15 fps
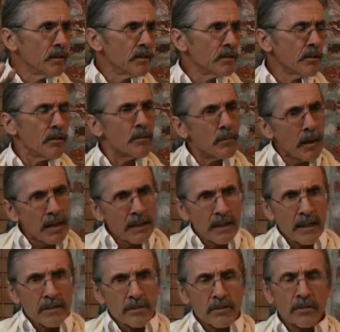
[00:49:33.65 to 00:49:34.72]
So in my
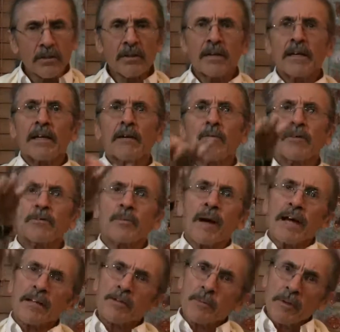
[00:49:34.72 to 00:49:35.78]
nature, it was
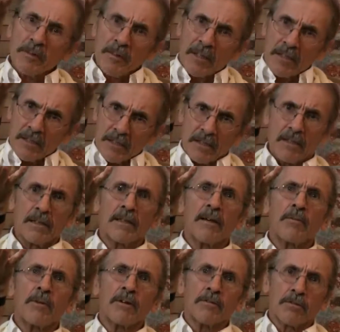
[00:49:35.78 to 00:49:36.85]
my experience
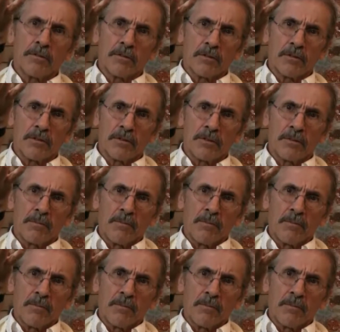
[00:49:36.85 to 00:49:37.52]
that went first.